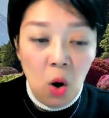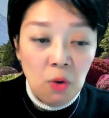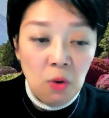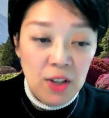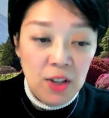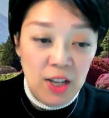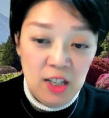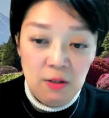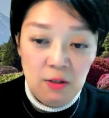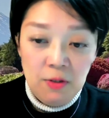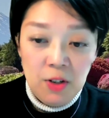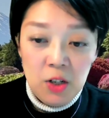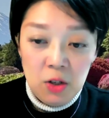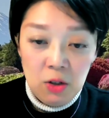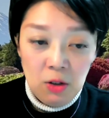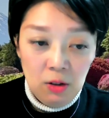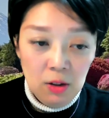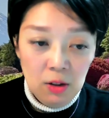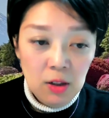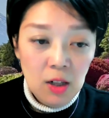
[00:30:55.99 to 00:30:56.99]
of the
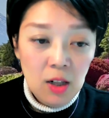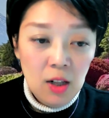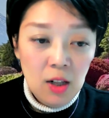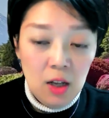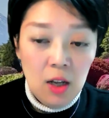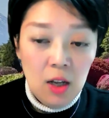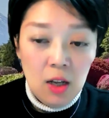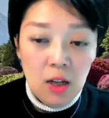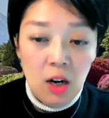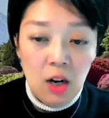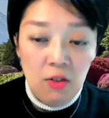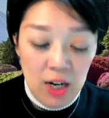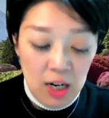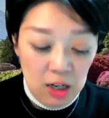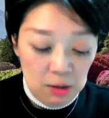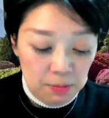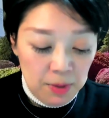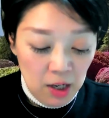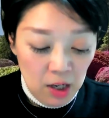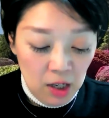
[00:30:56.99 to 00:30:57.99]
individual, carried
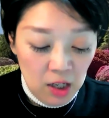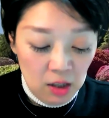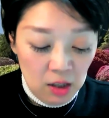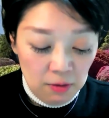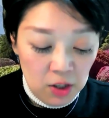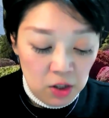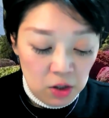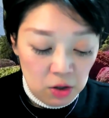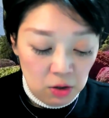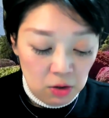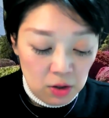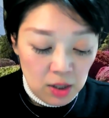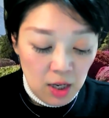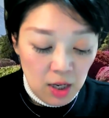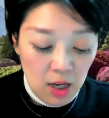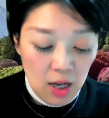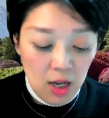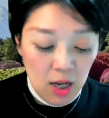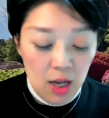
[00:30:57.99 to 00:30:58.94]
out by individuals.